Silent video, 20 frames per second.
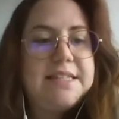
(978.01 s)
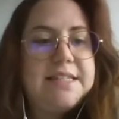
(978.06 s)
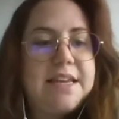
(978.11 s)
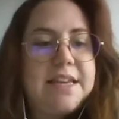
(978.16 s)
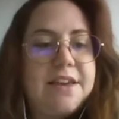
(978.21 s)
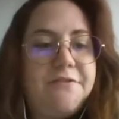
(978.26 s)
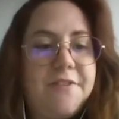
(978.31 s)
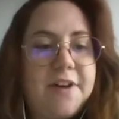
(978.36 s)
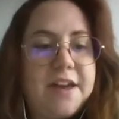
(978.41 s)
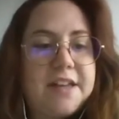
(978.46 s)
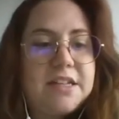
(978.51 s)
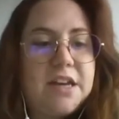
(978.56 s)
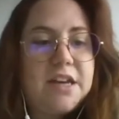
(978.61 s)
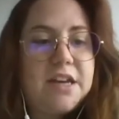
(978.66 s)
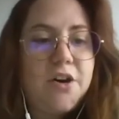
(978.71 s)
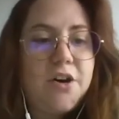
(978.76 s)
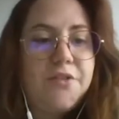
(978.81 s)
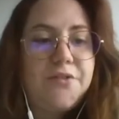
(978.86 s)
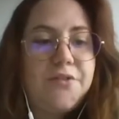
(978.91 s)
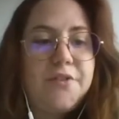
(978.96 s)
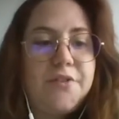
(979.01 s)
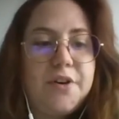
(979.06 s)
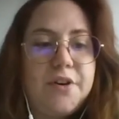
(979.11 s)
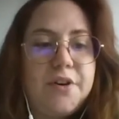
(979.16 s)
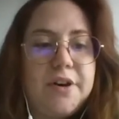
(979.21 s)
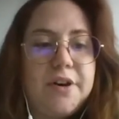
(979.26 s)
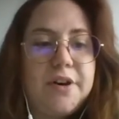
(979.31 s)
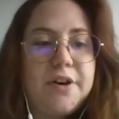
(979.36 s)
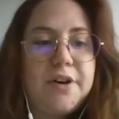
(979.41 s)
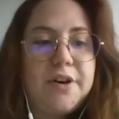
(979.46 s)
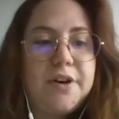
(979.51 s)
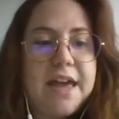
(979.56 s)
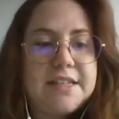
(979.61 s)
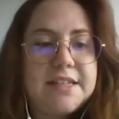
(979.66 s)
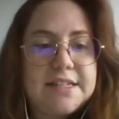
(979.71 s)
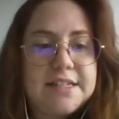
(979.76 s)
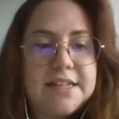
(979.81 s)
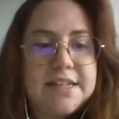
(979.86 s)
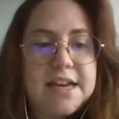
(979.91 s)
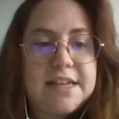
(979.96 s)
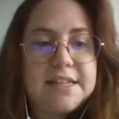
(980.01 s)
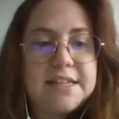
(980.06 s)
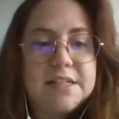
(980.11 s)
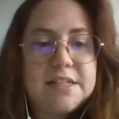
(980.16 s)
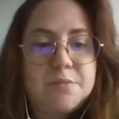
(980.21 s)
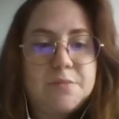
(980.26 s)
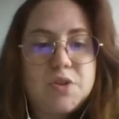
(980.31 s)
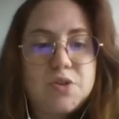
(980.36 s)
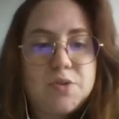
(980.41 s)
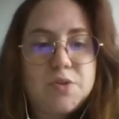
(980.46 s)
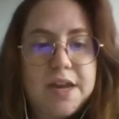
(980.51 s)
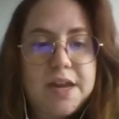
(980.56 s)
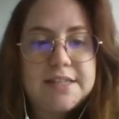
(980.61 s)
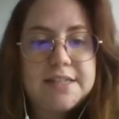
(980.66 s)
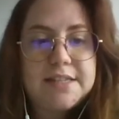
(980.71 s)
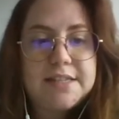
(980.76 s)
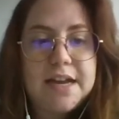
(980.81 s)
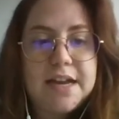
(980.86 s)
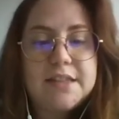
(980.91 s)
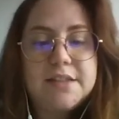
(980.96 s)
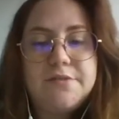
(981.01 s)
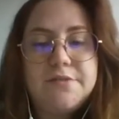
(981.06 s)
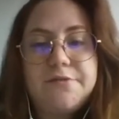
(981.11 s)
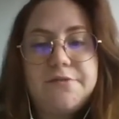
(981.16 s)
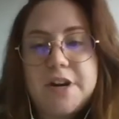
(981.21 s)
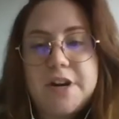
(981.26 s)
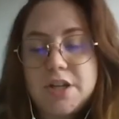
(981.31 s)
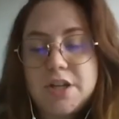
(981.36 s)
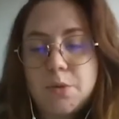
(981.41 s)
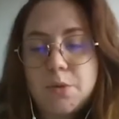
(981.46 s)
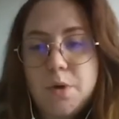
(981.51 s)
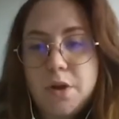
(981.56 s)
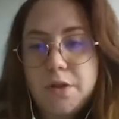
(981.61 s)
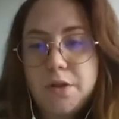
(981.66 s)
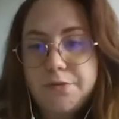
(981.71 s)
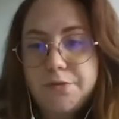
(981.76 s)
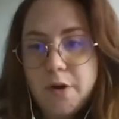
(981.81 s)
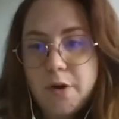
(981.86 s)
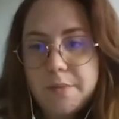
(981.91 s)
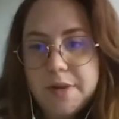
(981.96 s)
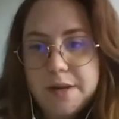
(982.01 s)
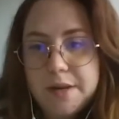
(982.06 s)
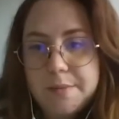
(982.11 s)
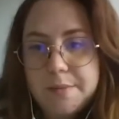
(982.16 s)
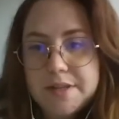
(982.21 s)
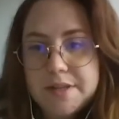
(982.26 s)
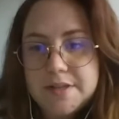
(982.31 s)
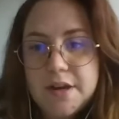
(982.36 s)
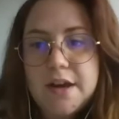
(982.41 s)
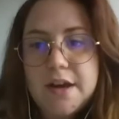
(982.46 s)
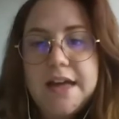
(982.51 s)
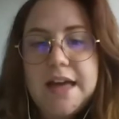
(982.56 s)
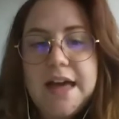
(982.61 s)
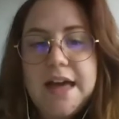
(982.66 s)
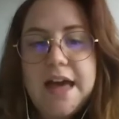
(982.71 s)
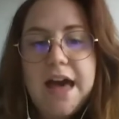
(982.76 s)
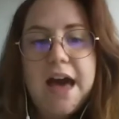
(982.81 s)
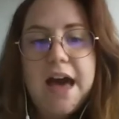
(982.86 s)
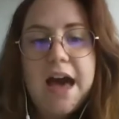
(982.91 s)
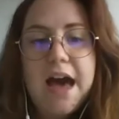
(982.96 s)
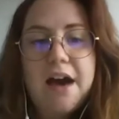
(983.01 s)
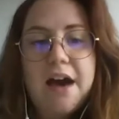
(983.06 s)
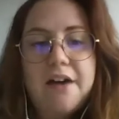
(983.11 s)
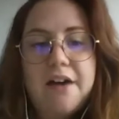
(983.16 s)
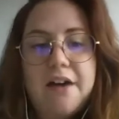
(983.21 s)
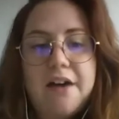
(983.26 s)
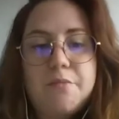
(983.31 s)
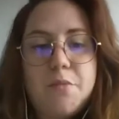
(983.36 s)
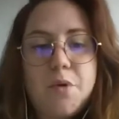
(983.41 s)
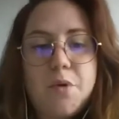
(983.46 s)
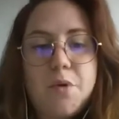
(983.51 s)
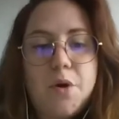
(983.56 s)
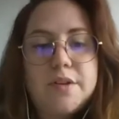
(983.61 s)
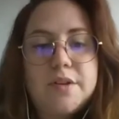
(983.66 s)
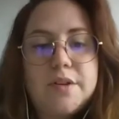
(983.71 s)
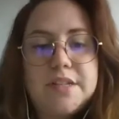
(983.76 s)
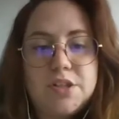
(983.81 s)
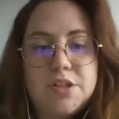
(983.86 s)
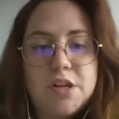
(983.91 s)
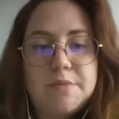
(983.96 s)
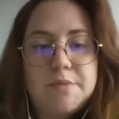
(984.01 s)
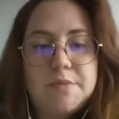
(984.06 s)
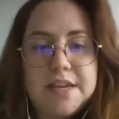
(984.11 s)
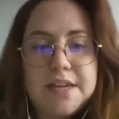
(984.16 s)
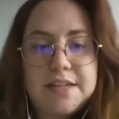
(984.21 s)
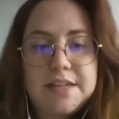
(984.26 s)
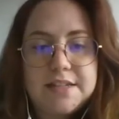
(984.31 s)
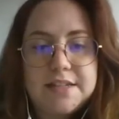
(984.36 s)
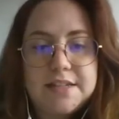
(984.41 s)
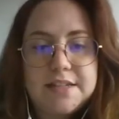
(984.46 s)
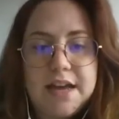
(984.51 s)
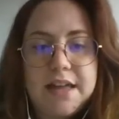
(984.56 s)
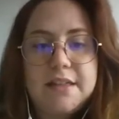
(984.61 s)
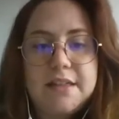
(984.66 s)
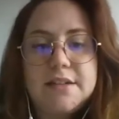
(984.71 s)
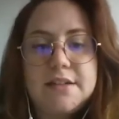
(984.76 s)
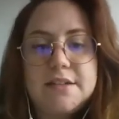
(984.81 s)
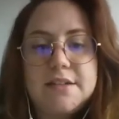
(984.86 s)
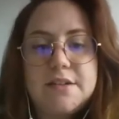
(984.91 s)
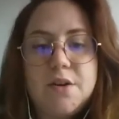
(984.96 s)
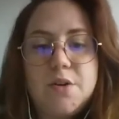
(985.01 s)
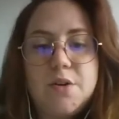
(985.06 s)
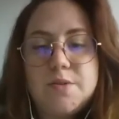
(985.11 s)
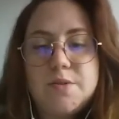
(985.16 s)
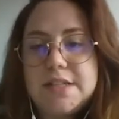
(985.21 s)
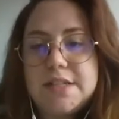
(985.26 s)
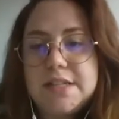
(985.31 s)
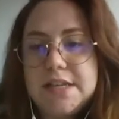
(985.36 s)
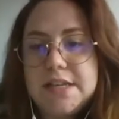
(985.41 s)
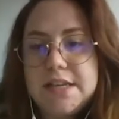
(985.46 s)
The effect of RCA size demonstrates that the fraction 1,4 millimeter have more CO2 uptake than OC,